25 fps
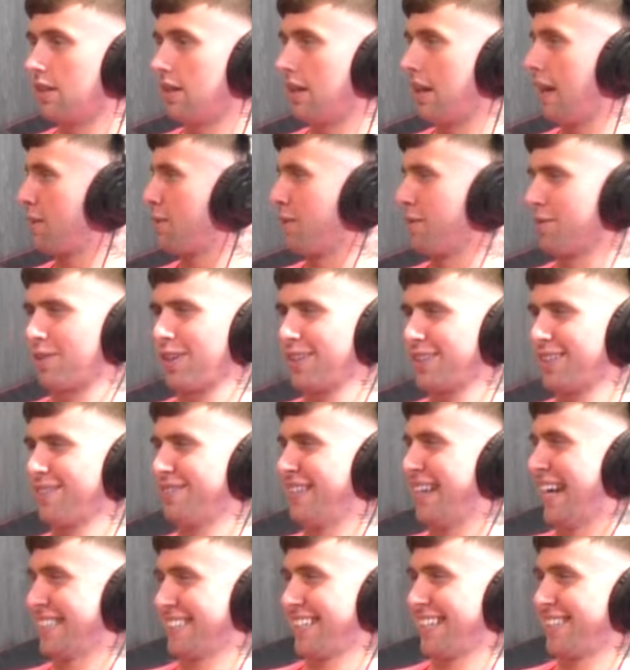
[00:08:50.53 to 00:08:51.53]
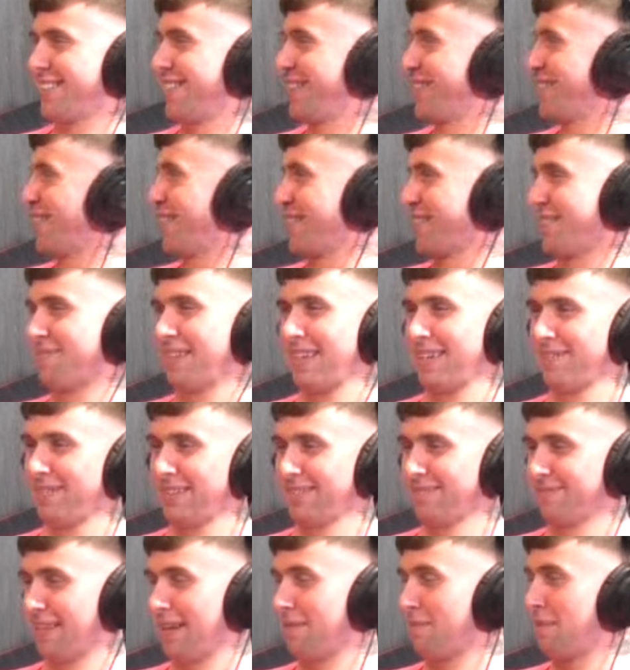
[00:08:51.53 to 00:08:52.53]
And I go, because I'm neck tattoos doesn't mean I'm
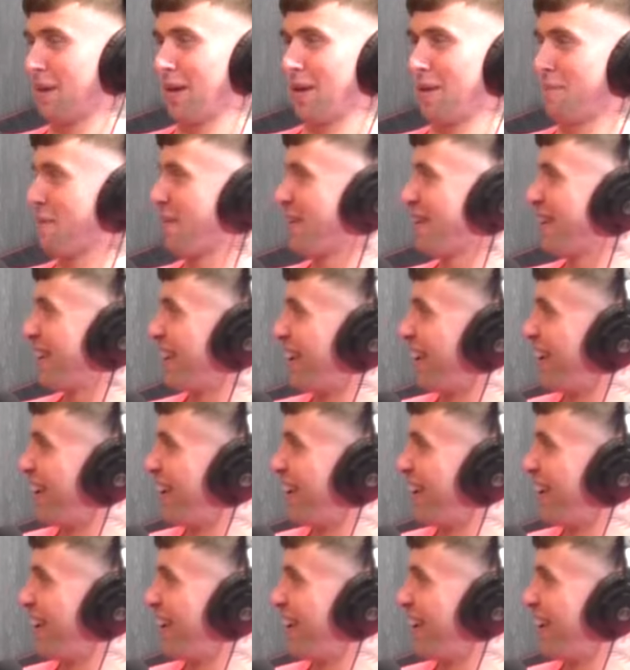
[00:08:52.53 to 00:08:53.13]
a, I'm a looper, you